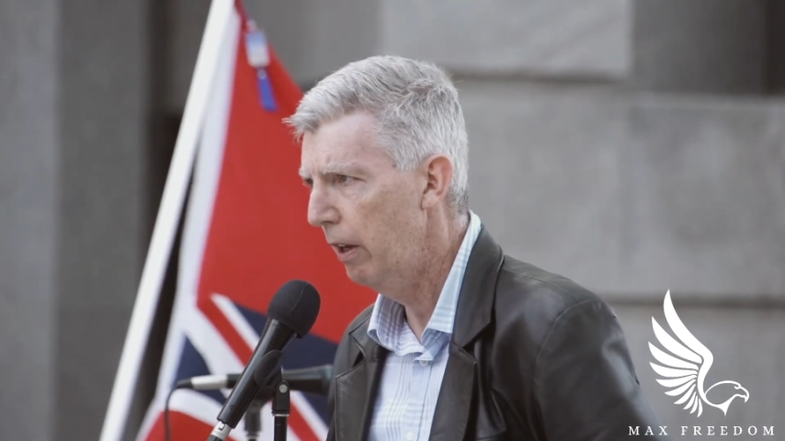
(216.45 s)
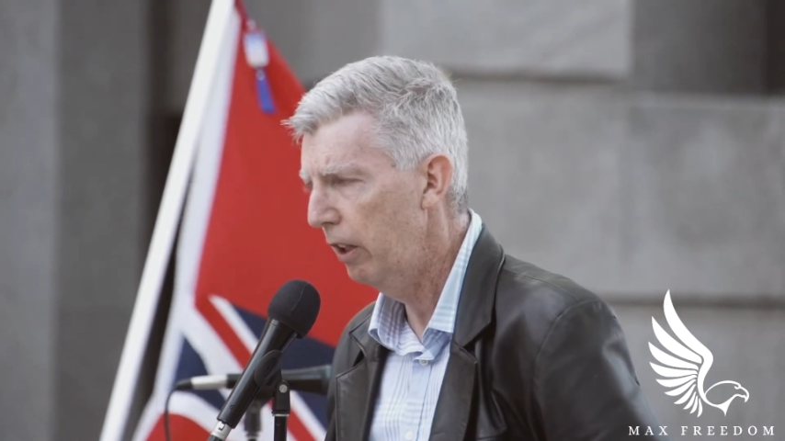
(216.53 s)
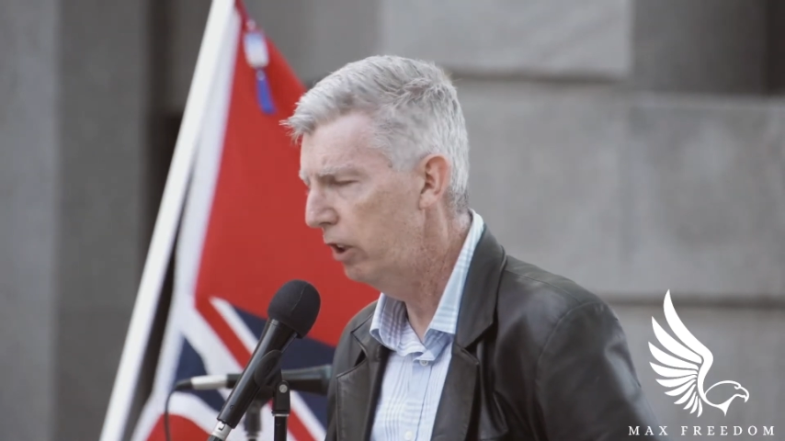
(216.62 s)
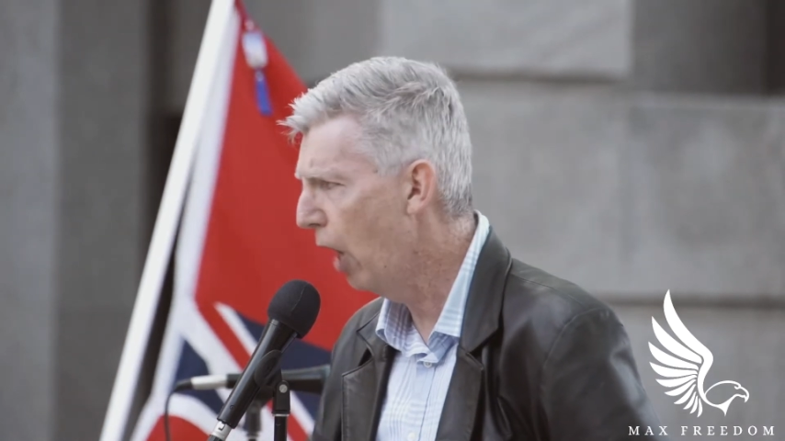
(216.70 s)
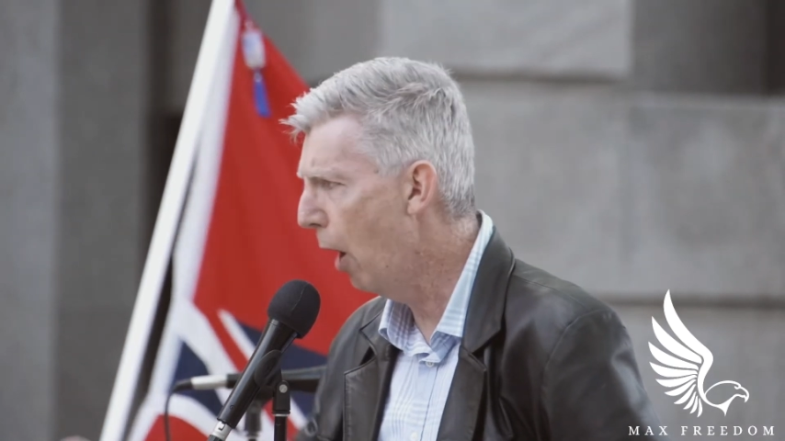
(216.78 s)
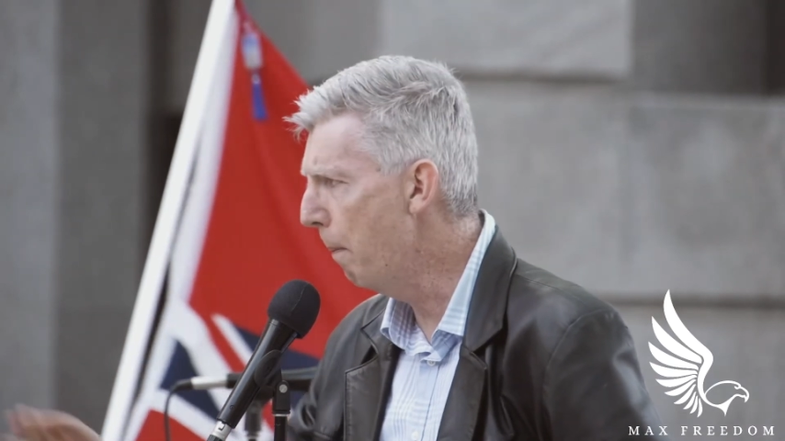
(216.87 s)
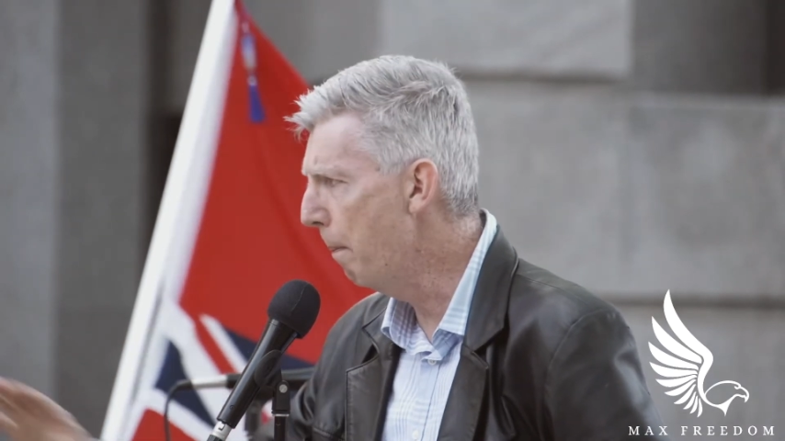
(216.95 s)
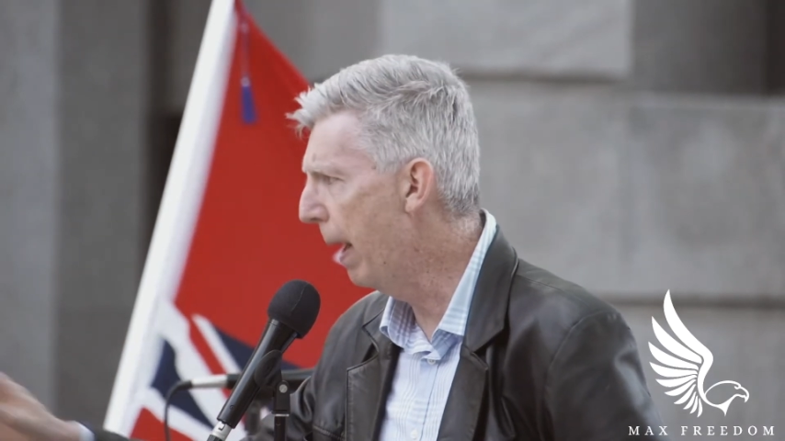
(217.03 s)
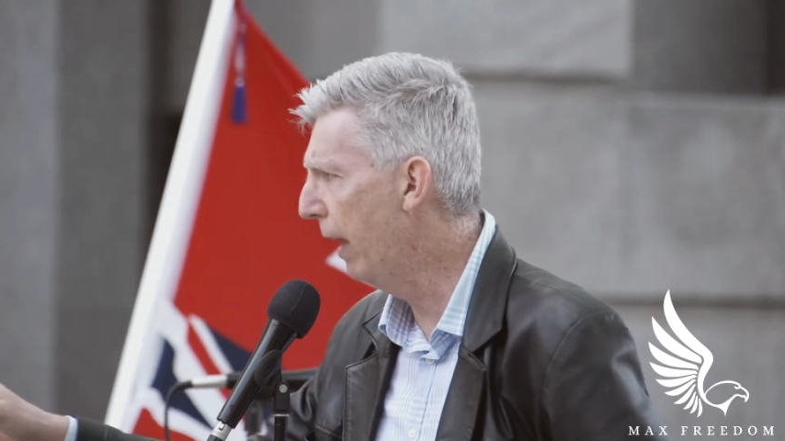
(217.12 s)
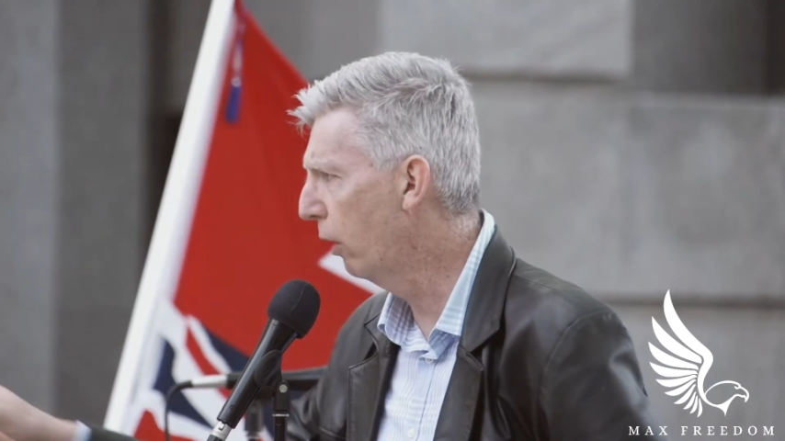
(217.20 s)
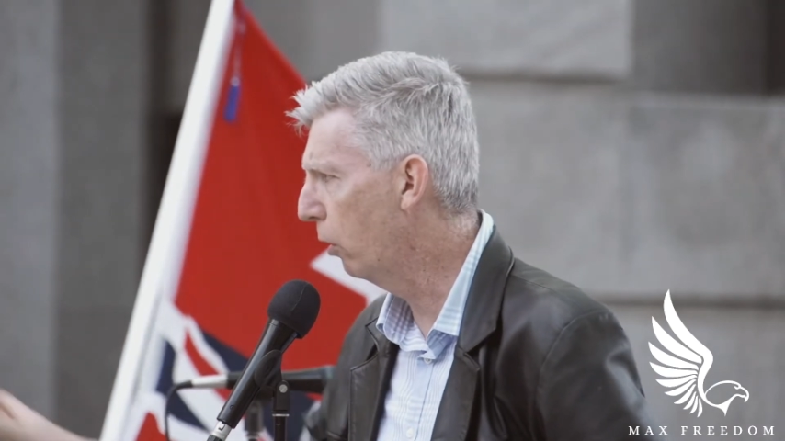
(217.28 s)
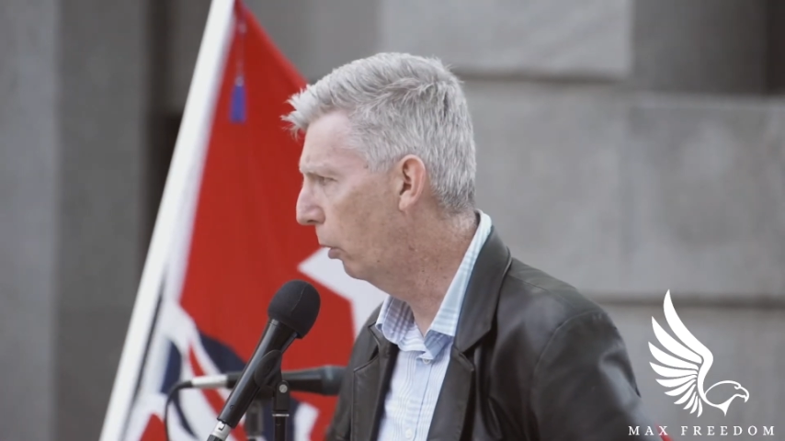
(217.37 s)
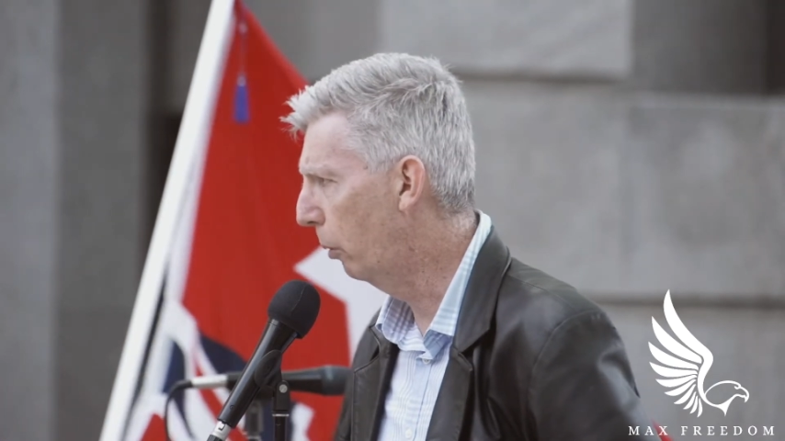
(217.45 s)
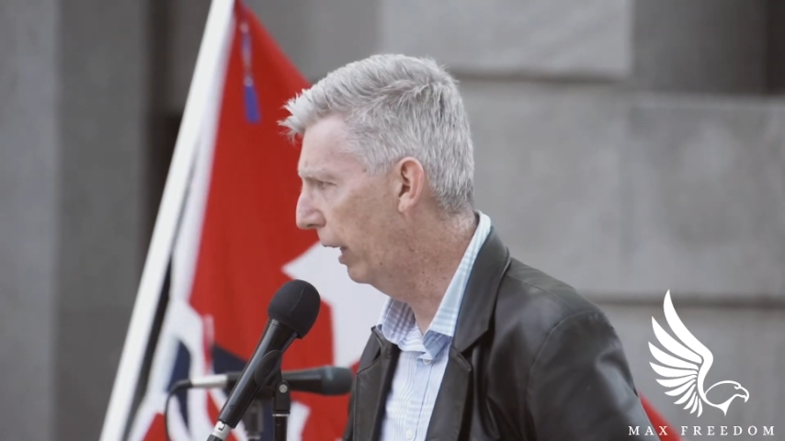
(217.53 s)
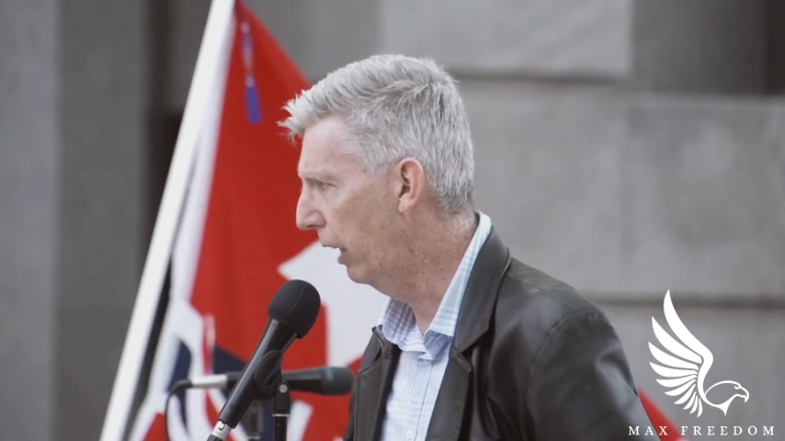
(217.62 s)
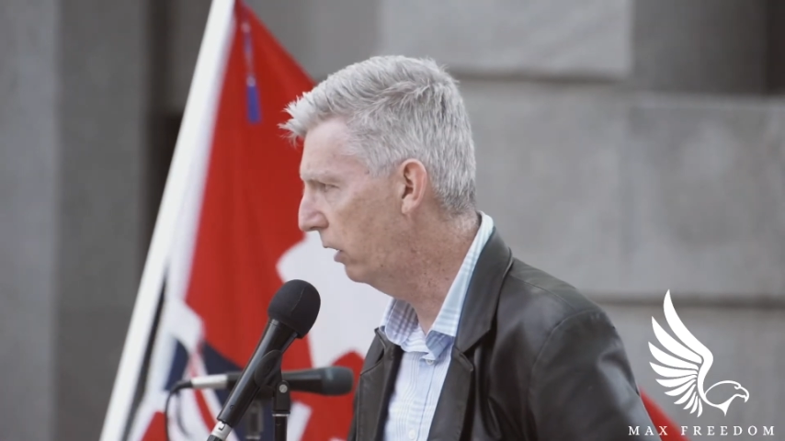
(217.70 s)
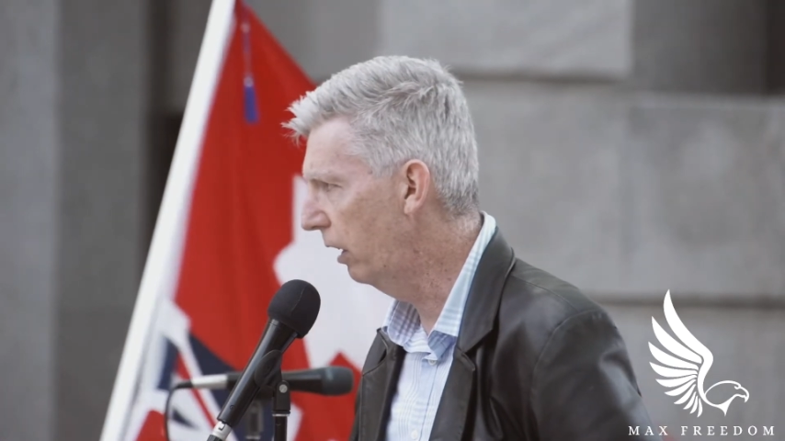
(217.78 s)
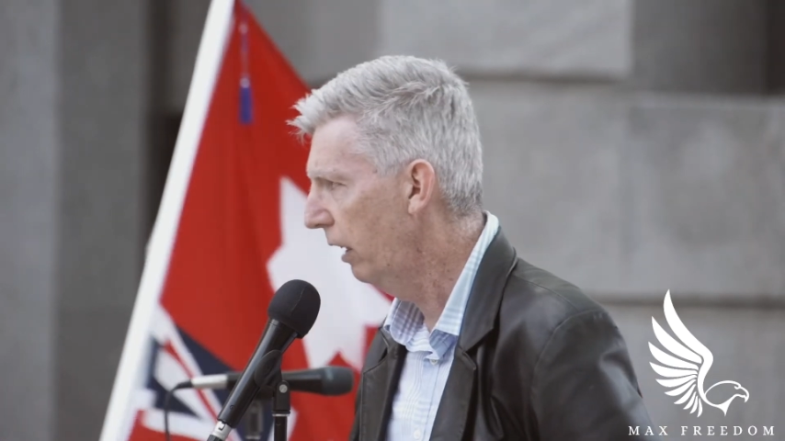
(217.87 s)
It's no medical
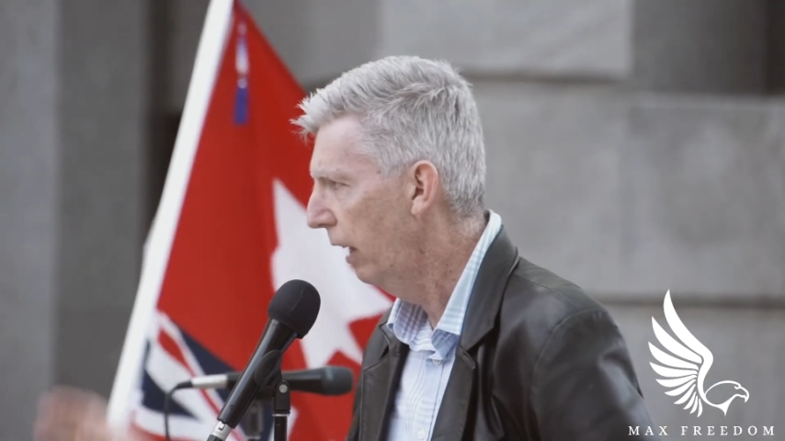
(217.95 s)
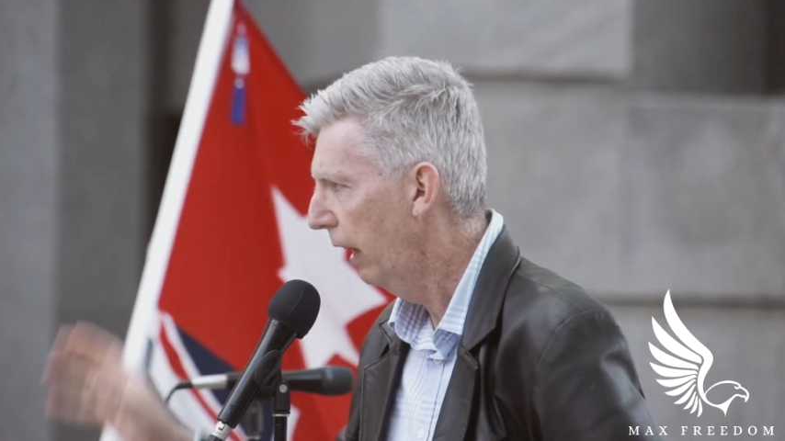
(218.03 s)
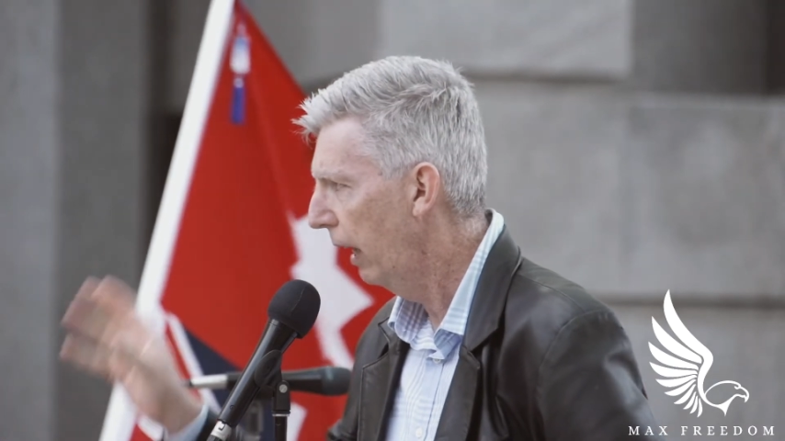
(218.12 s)
reason,